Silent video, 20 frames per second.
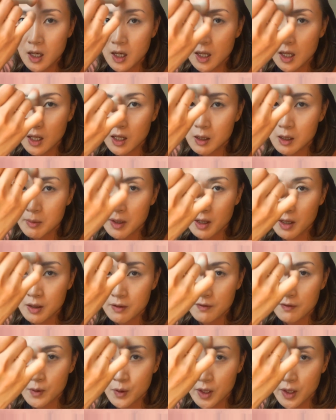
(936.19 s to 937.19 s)
a little bit on the
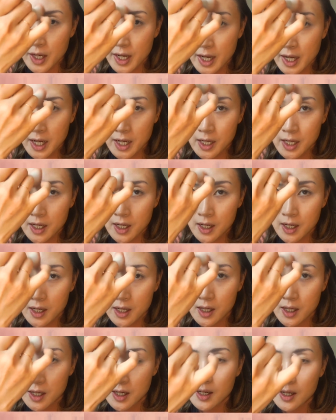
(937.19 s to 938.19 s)
forehead,
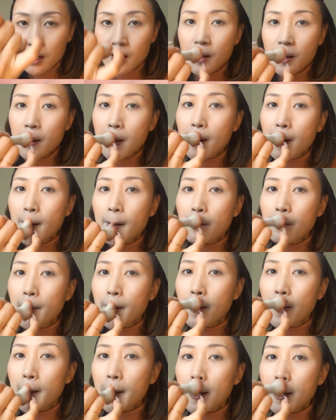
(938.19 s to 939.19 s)
a little bit
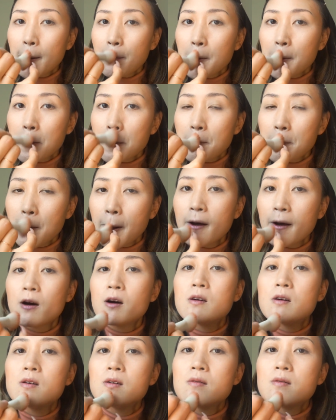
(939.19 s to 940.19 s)
on the cupid's
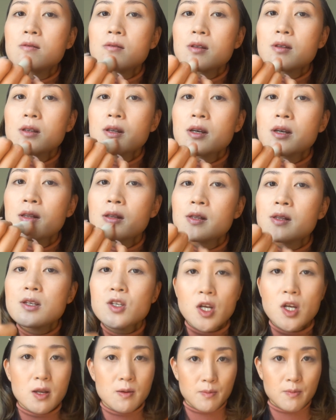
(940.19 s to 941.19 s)
bow, and then the
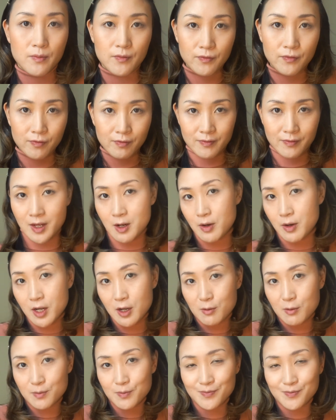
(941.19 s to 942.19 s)
chin. There we go.